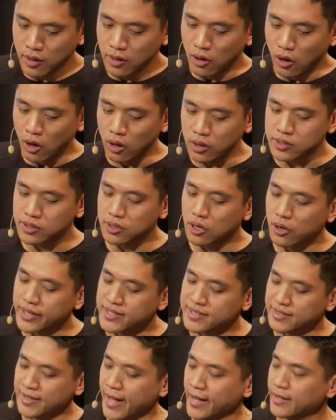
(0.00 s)
Also,
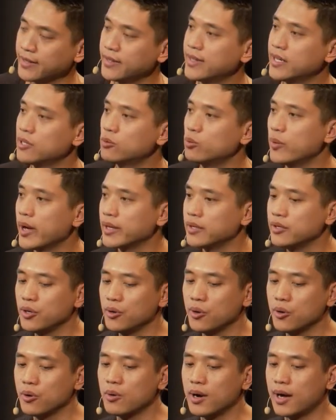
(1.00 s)
it's likely that when
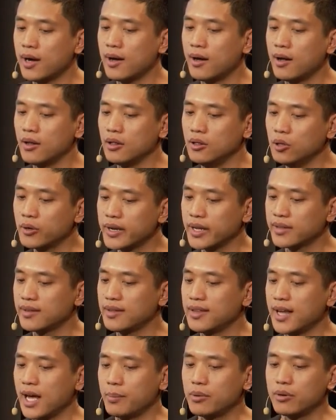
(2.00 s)
you look at the
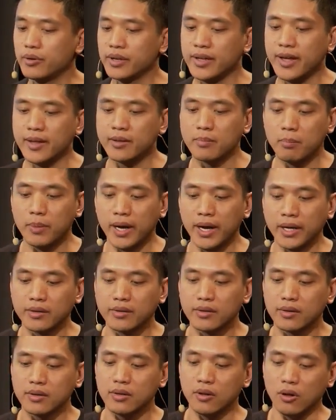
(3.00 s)
library that might
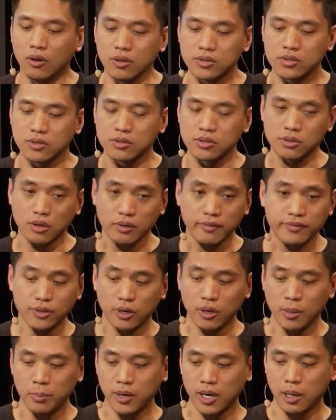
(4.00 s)
also solve
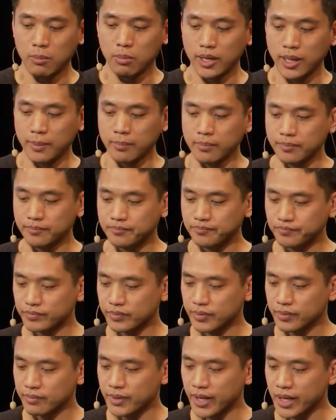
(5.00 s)
your problem
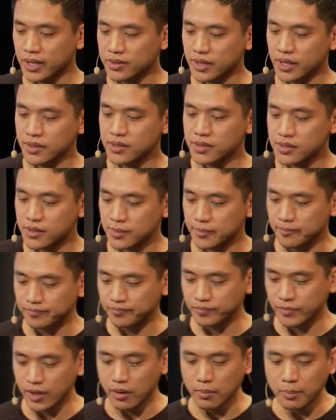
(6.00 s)
exists,
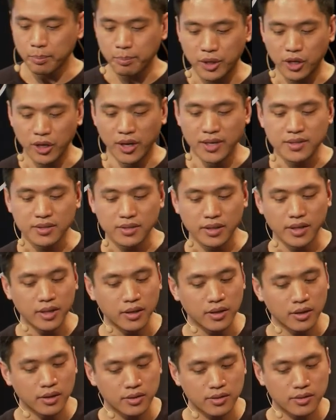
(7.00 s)
because
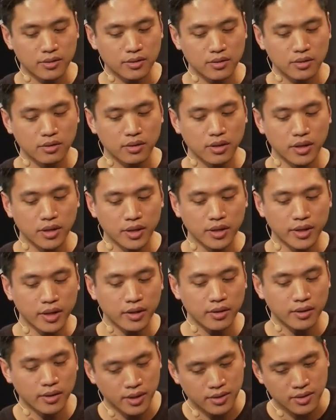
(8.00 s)

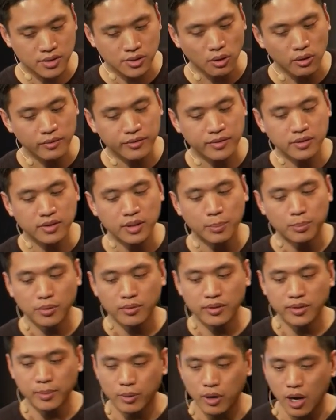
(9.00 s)
it solved
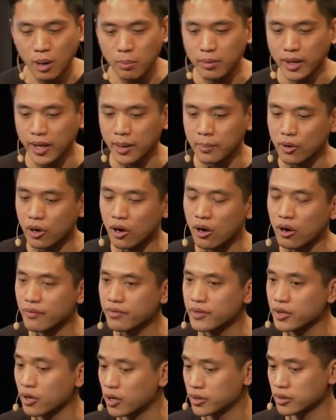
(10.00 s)
the problem of
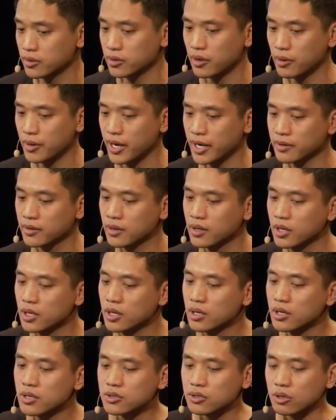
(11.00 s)
the author, right?
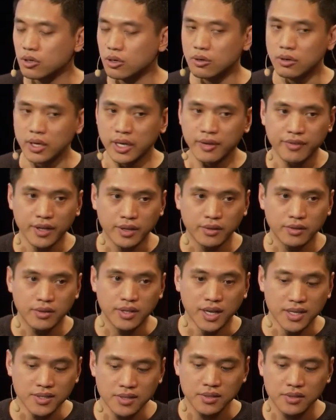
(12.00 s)
So if it
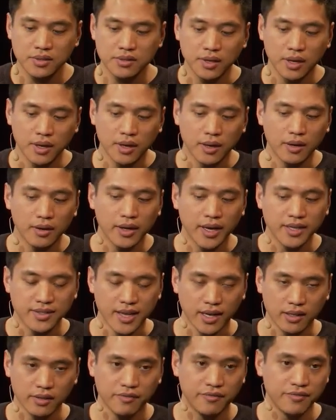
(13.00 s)
doesn't
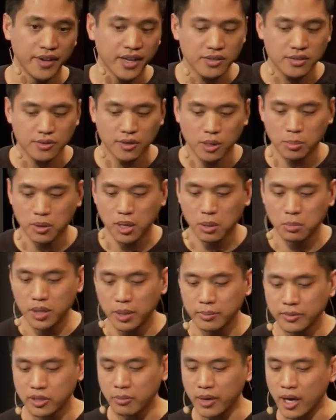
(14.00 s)
exactly fix your
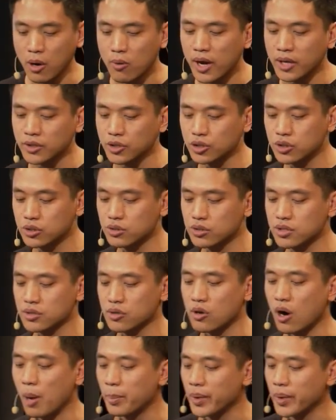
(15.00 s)
problem, you may want to just